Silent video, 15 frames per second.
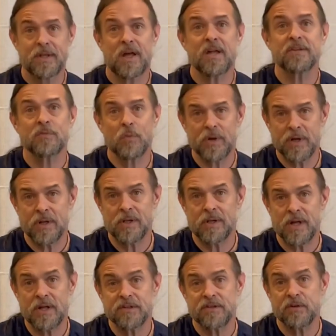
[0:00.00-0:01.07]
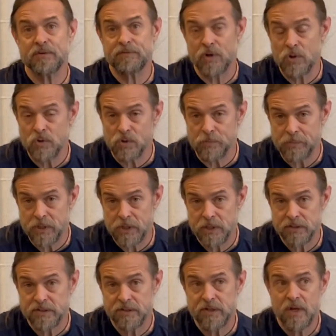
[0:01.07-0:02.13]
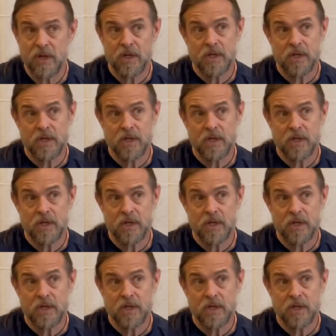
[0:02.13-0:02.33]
as well as your vocal mix.